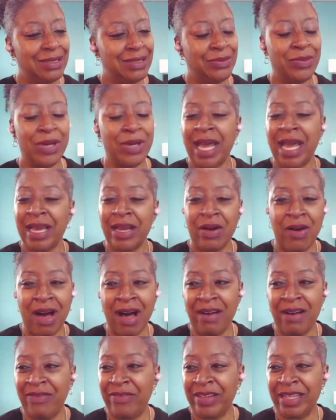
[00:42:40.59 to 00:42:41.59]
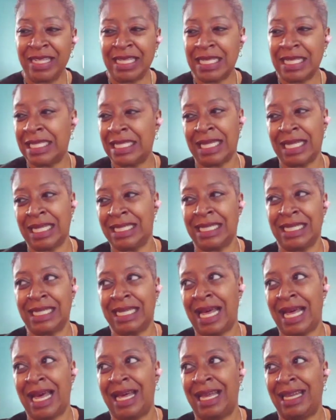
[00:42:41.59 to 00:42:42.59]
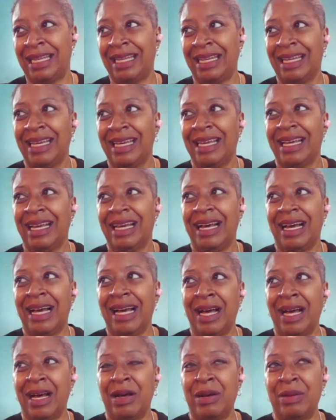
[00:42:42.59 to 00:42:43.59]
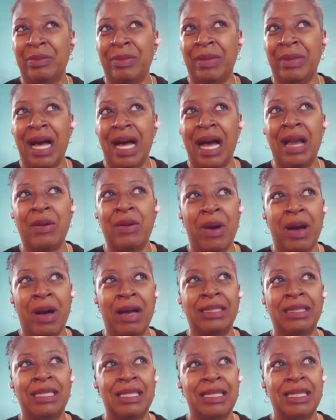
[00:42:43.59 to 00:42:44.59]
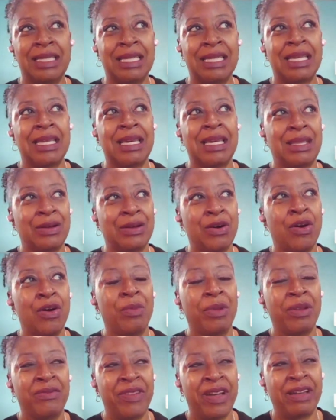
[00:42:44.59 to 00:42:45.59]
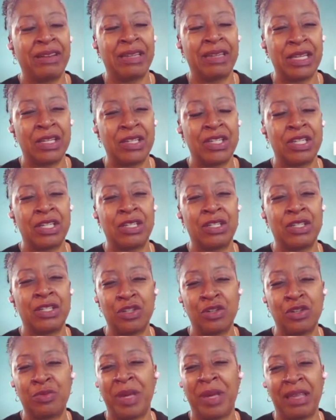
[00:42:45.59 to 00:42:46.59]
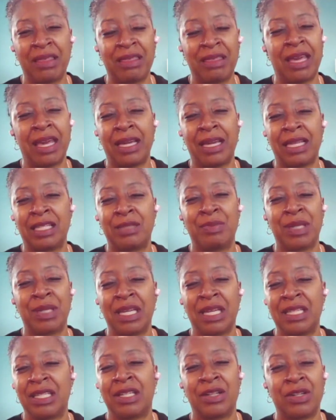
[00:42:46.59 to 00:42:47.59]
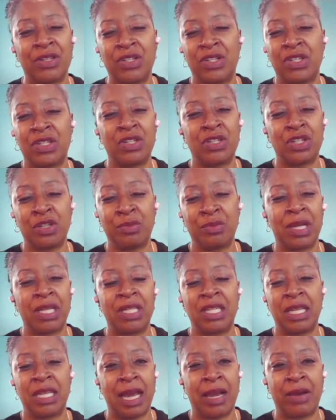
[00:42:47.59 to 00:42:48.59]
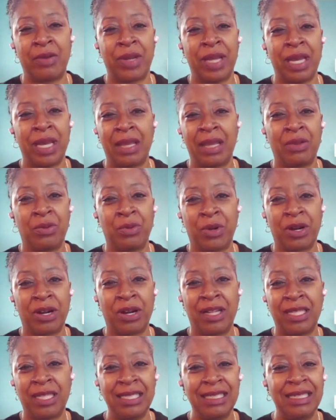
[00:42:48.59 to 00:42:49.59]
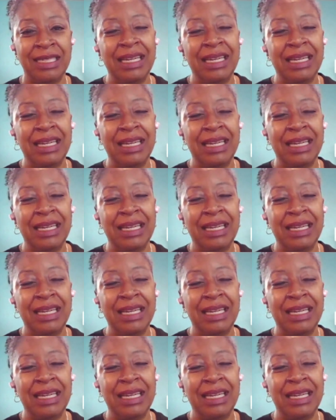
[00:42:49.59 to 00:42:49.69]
when I go off into the sunset, I want to see the Coleman Foundation do big things, because there's just too much inequity in the world.